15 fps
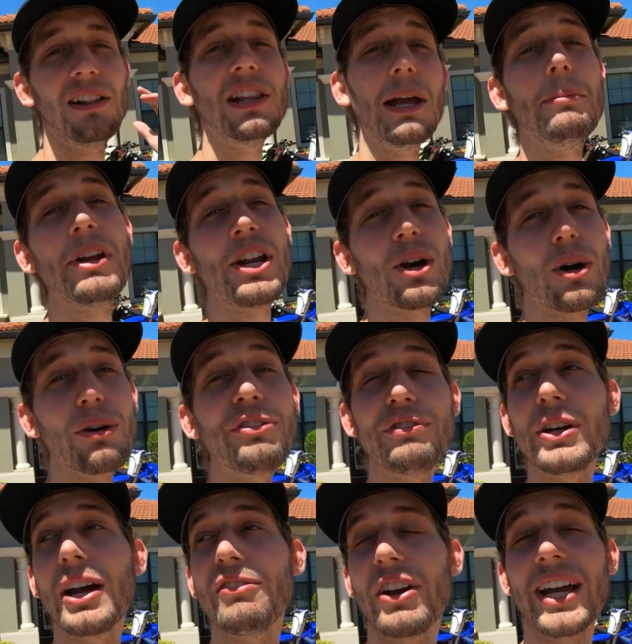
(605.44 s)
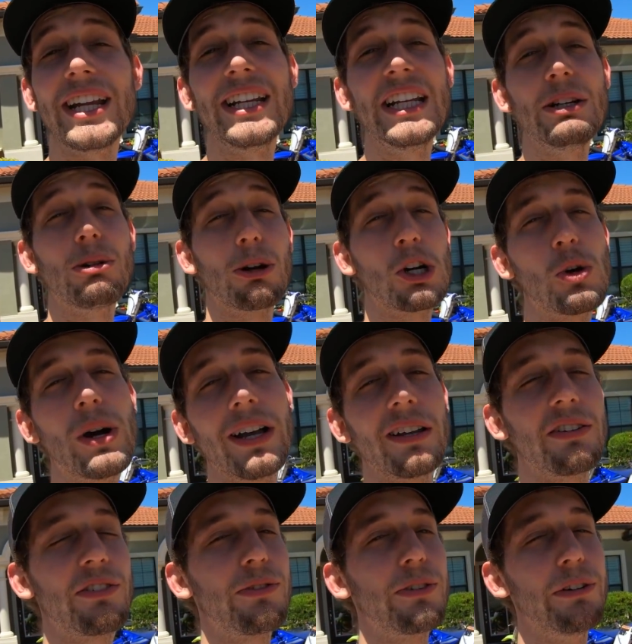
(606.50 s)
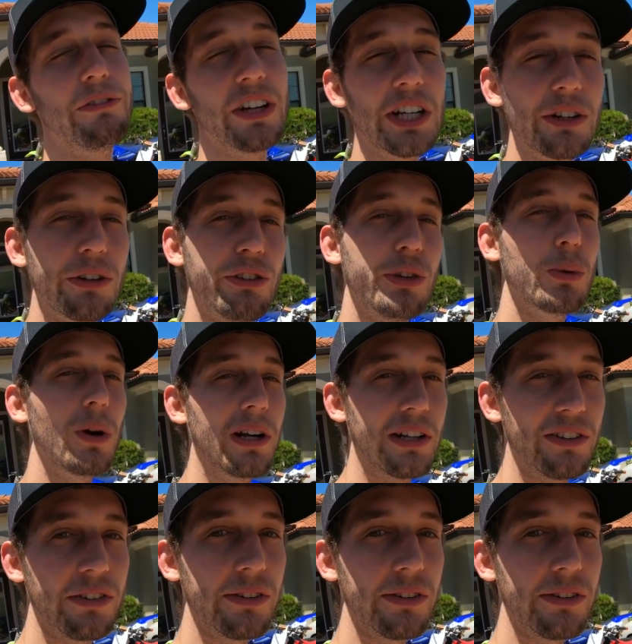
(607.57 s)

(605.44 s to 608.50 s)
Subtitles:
Let me know if you have any requests for videos you want to